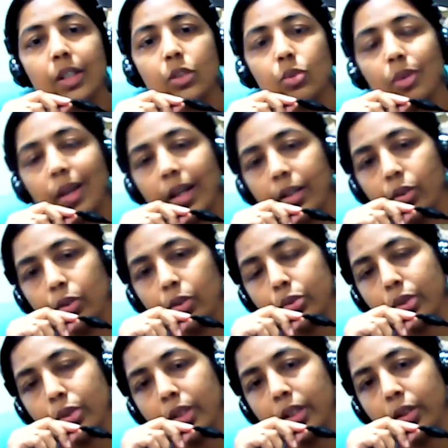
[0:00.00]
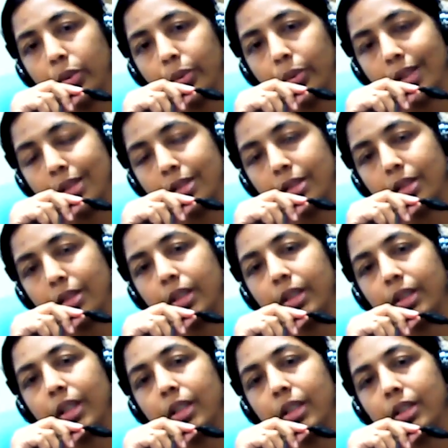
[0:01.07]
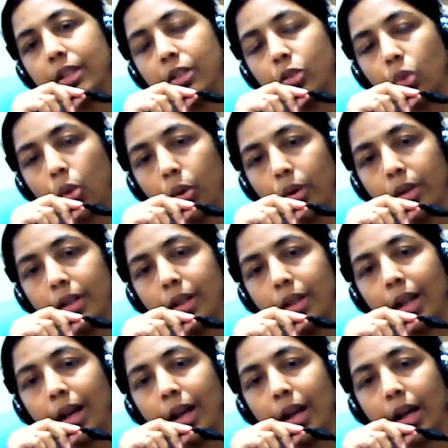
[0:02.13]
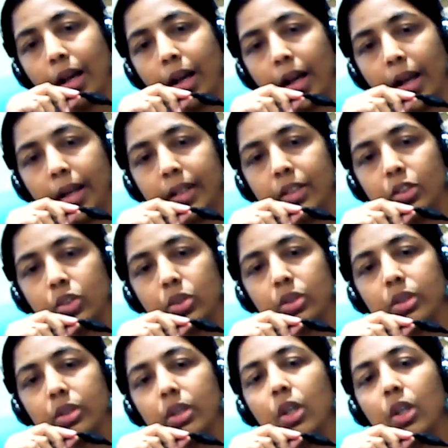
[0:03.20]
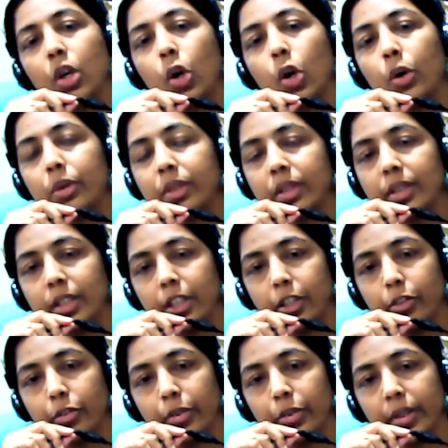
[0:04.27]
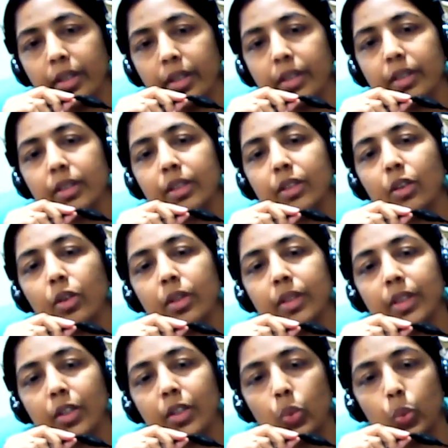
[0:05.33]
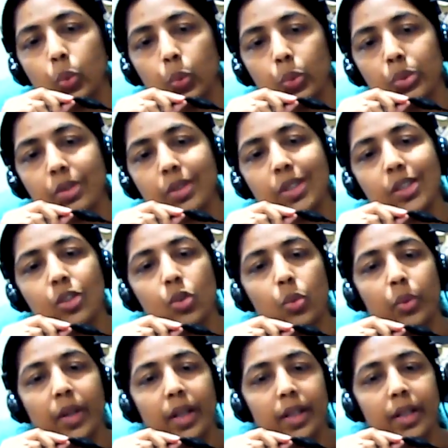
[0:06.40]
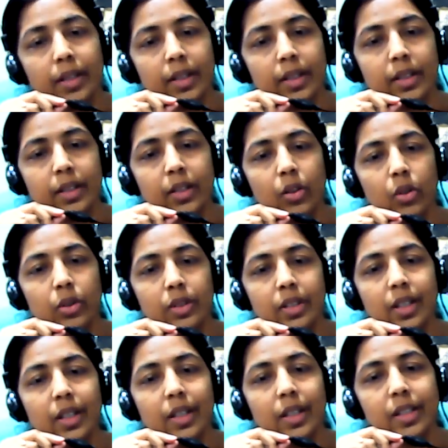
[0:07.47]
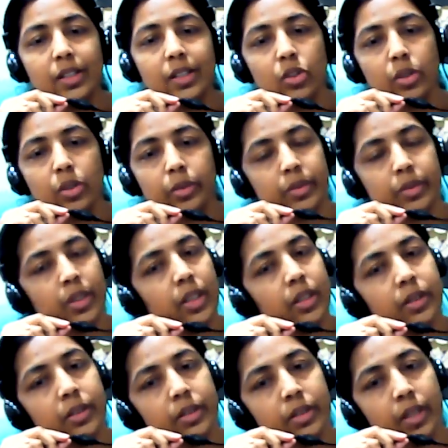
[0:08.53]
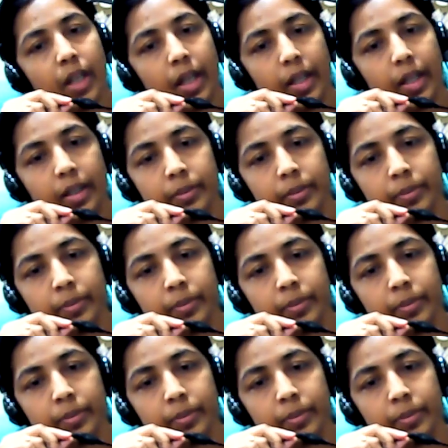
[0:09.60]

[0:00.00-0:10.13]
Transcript: So unusually you can say that the tall height or the thin finger on the toes is located on the lens of the eye.